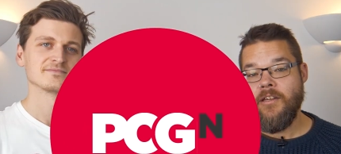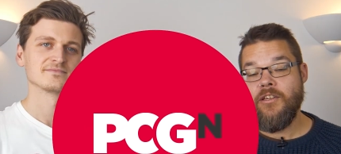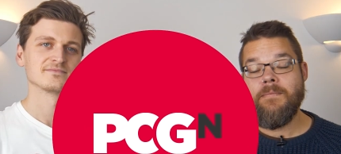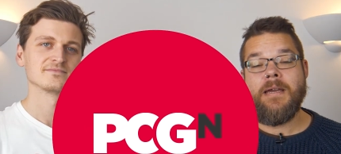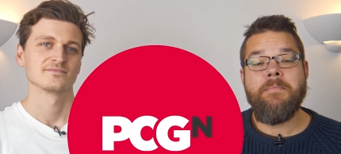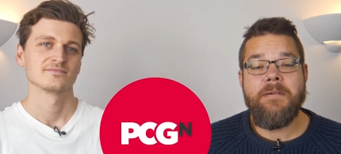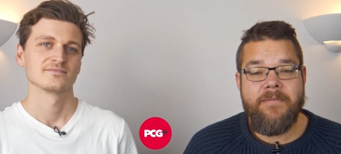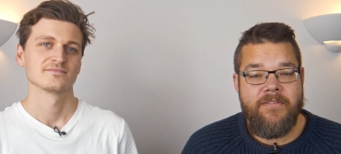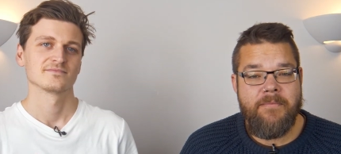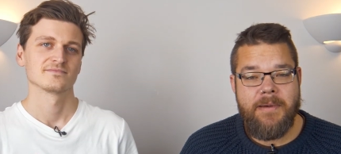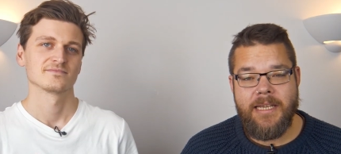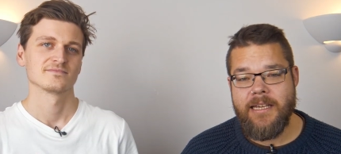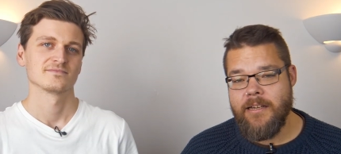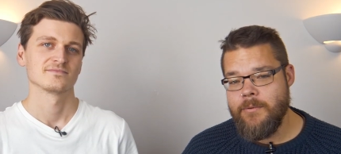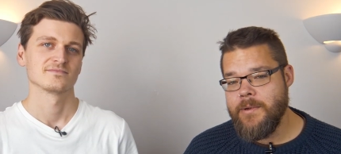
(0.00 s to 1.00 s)
Speaker 1: You may be
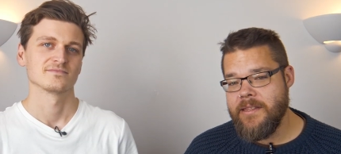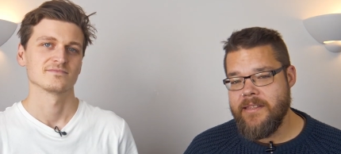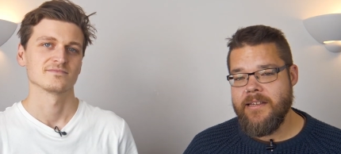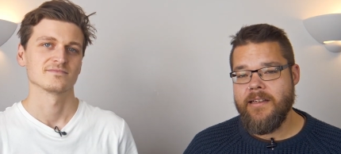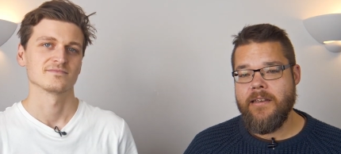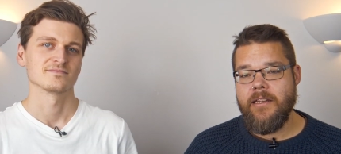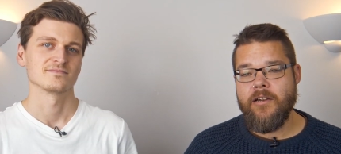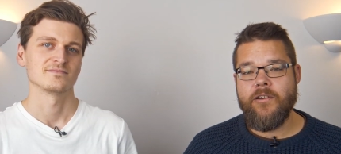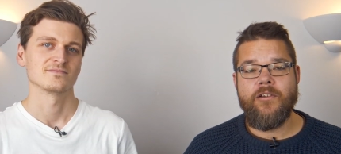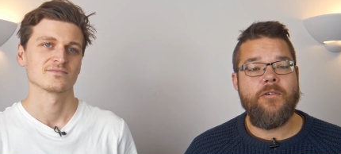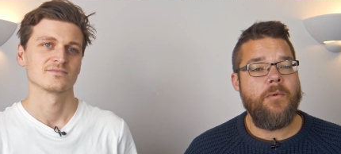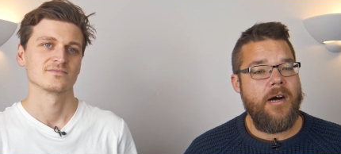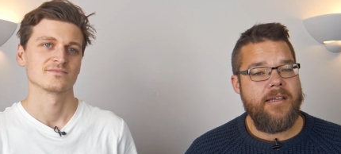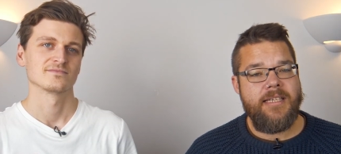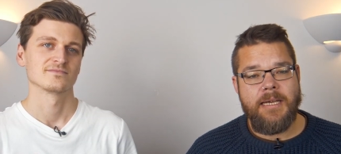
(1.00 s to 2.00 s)
familiar with the Neon
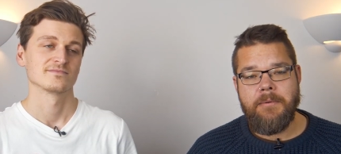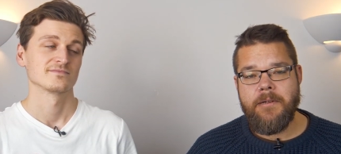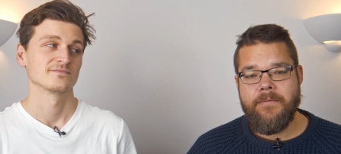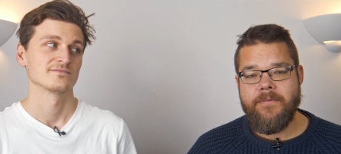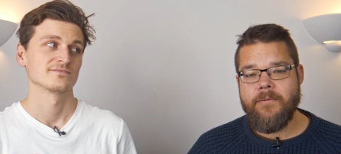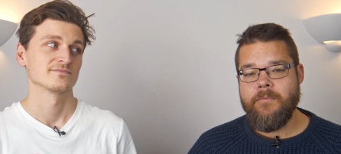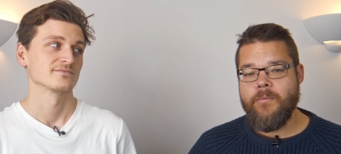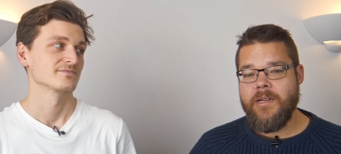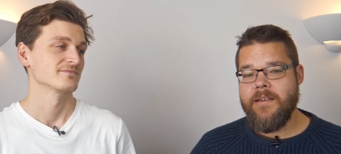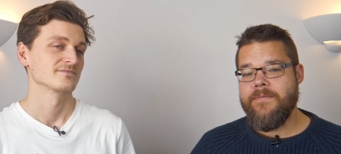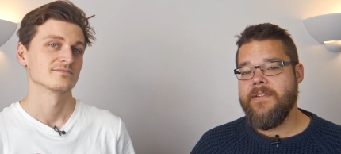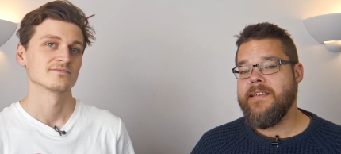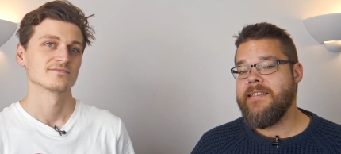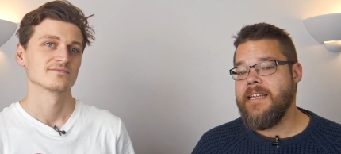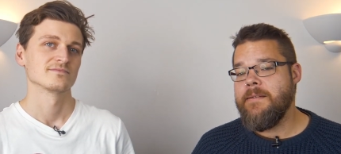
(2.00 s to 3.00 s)
Noir demo from when it
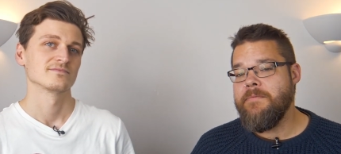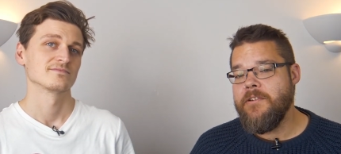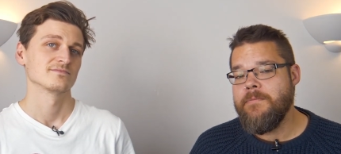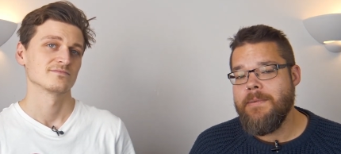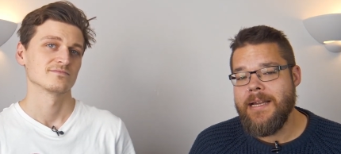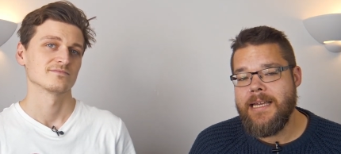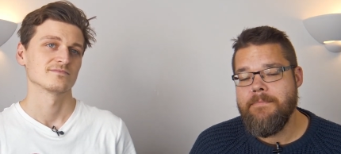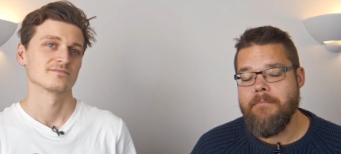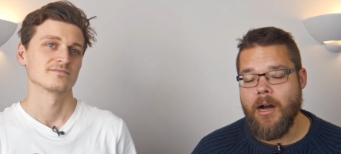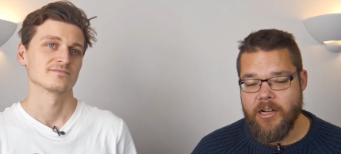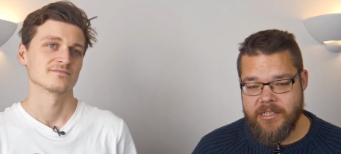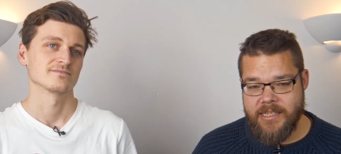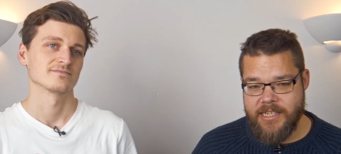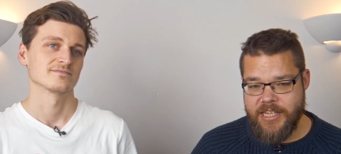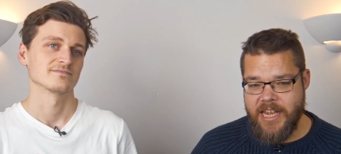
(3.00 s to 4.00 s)
first debuted back in March
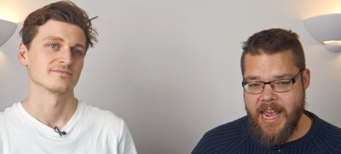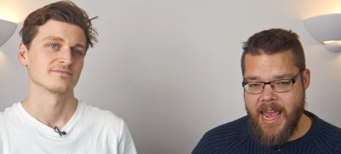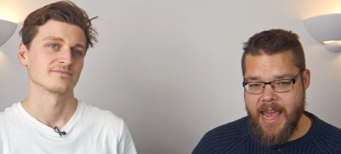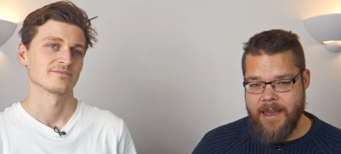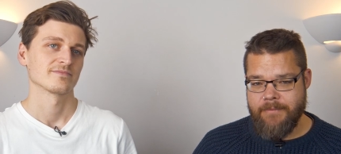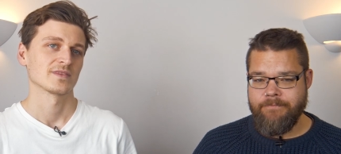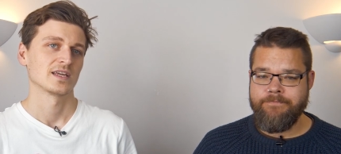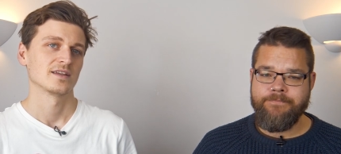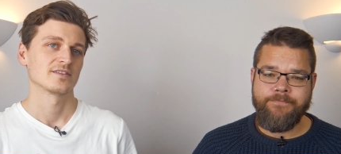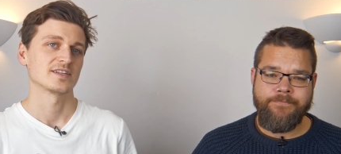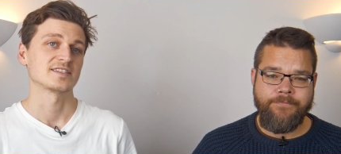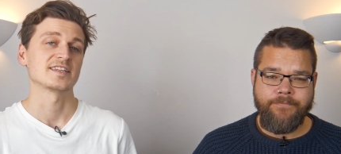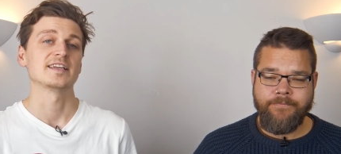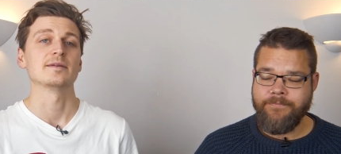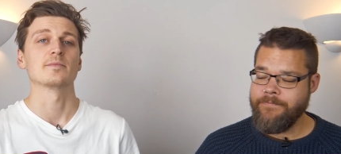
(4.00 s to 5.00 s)
this
Speaker 2: year. The
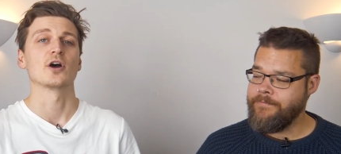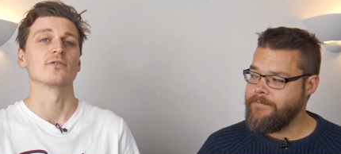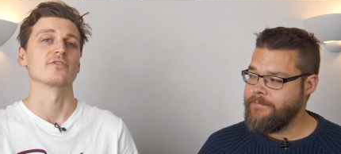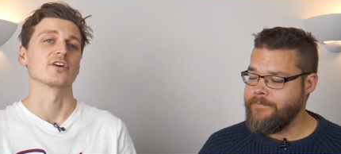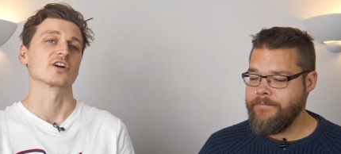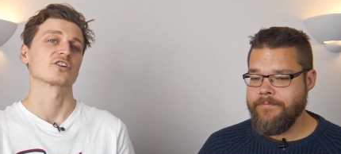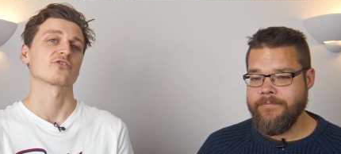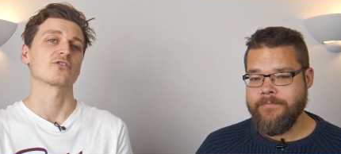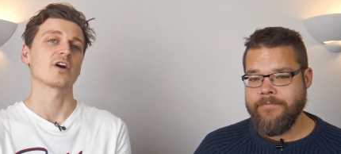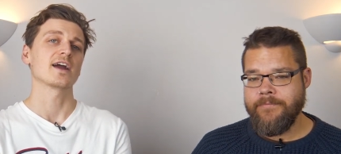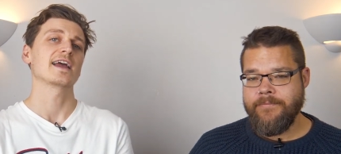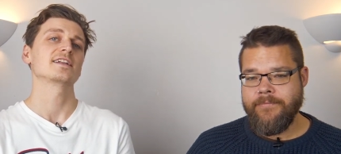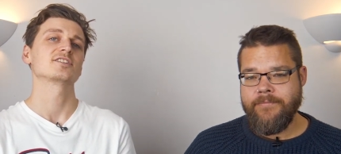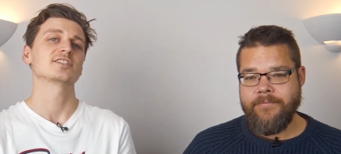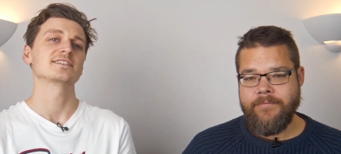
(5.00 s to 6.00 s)
team over at
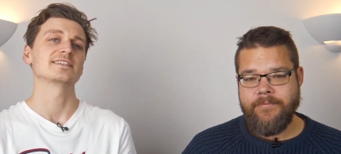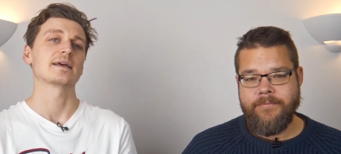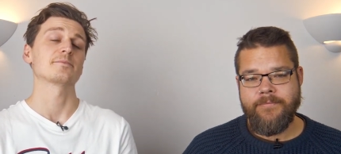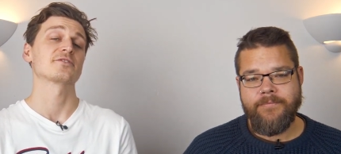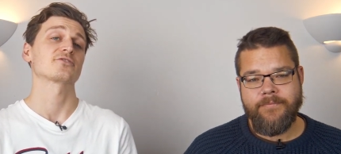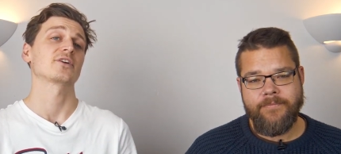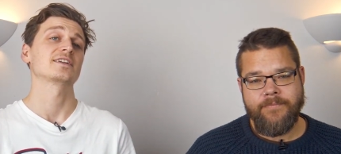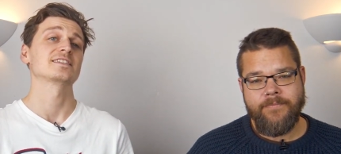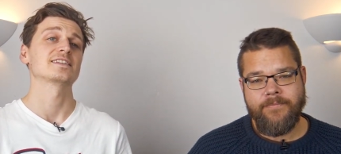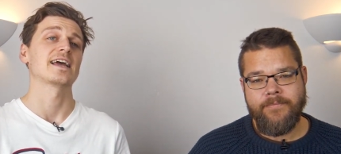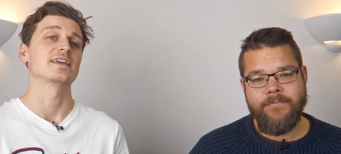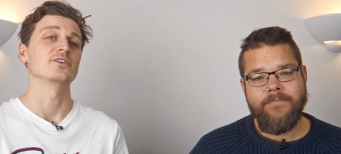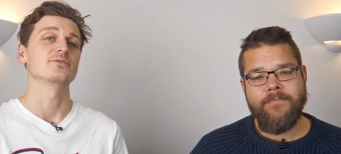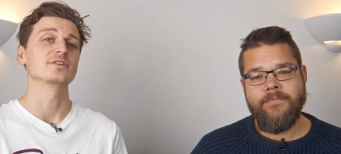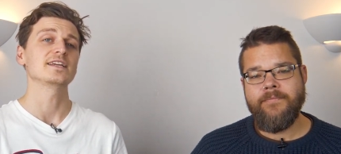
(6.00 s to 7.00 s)
CryEngine demonstrated a
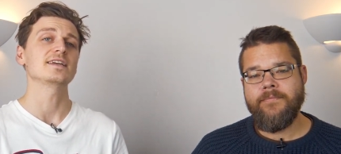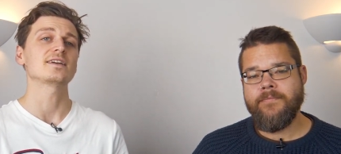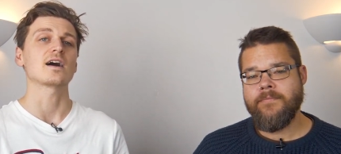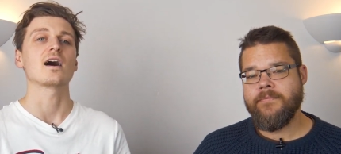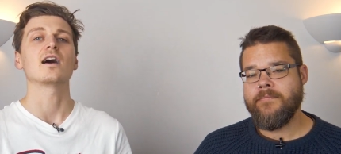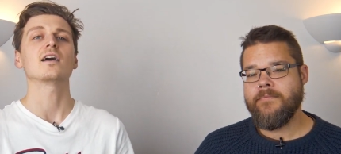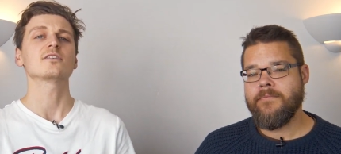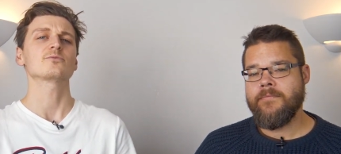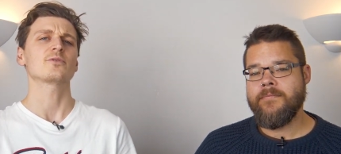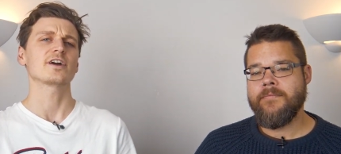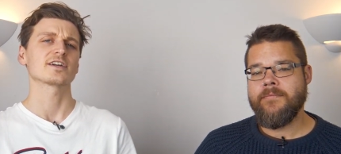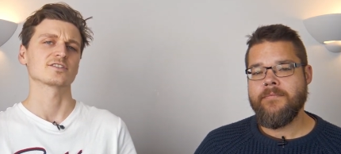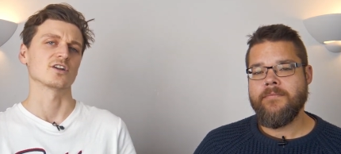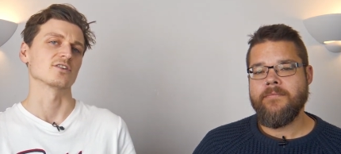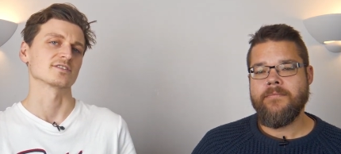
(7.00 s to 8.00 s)
unique
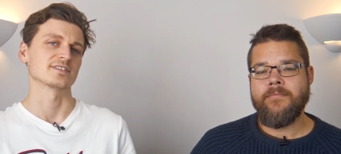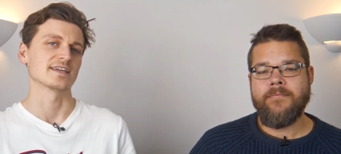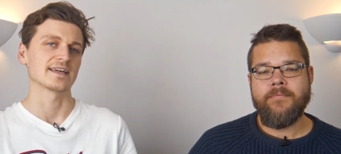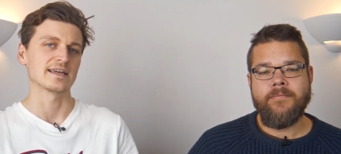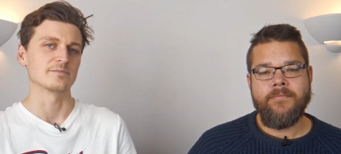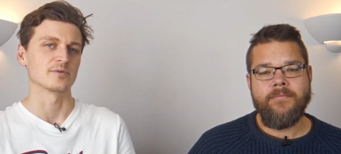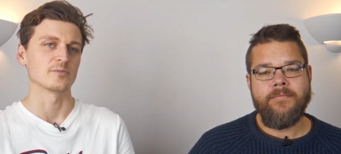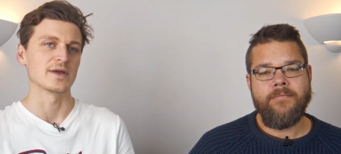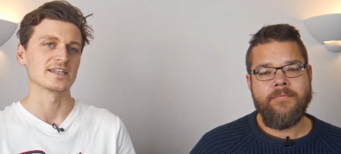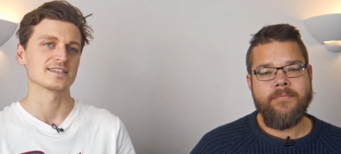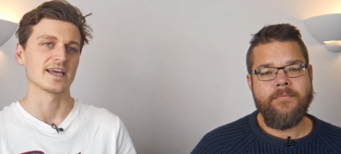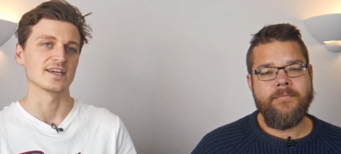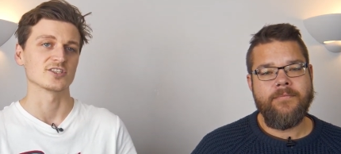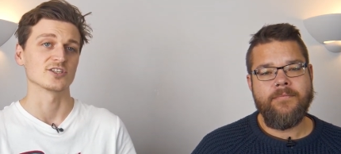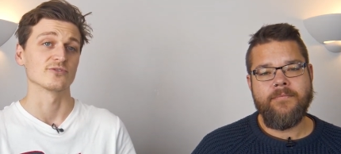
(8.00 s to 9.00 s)
hardware-agnostic
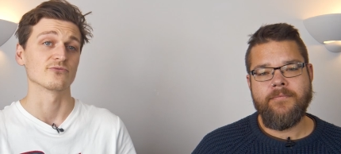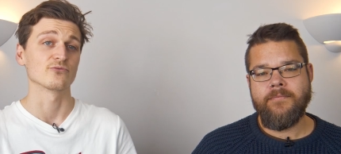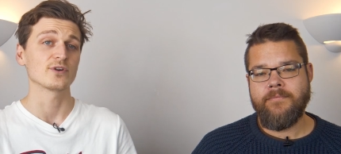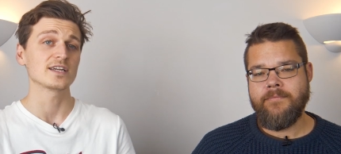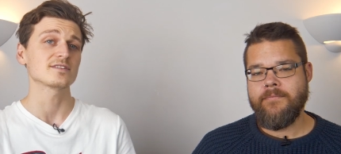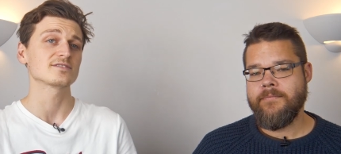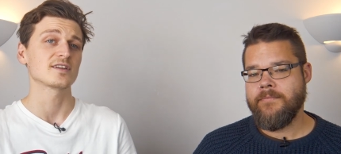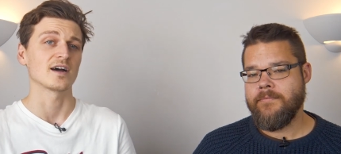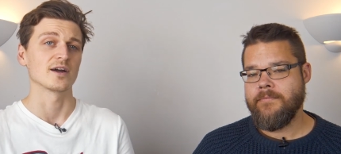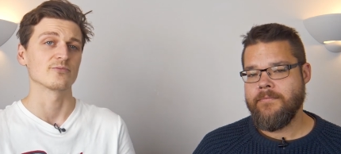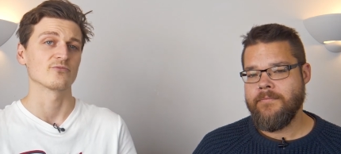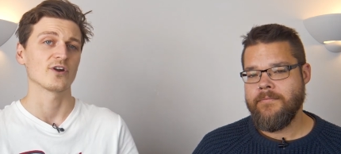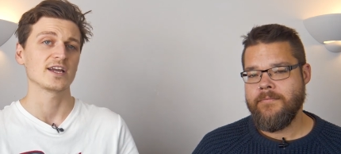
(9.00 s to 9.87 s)
implementation of real-time